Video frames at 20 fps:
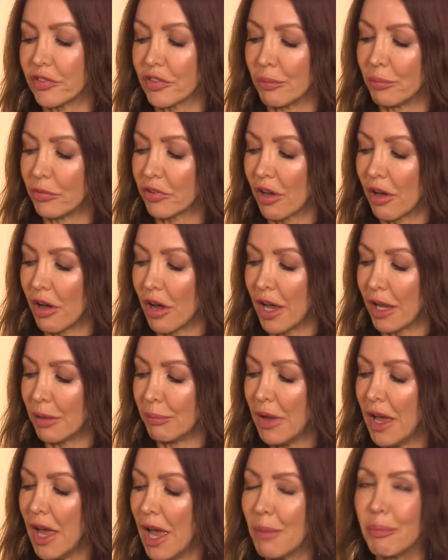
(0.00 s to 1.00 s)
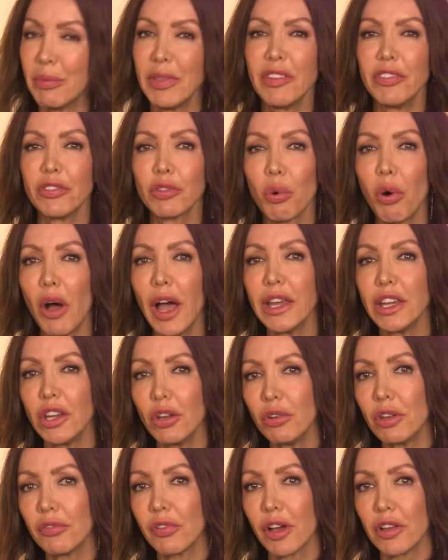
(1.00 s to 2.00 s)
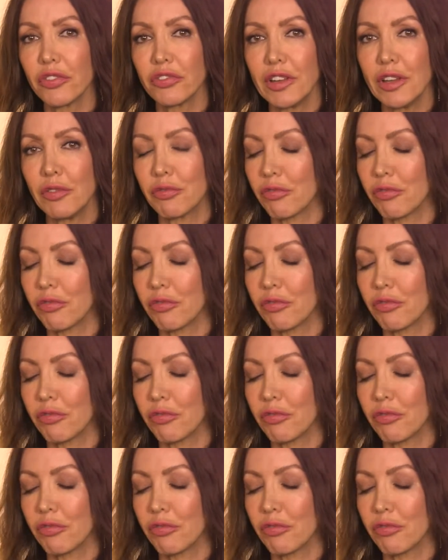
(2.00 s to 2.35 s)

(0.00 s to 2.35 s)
some time, but this is quite a universally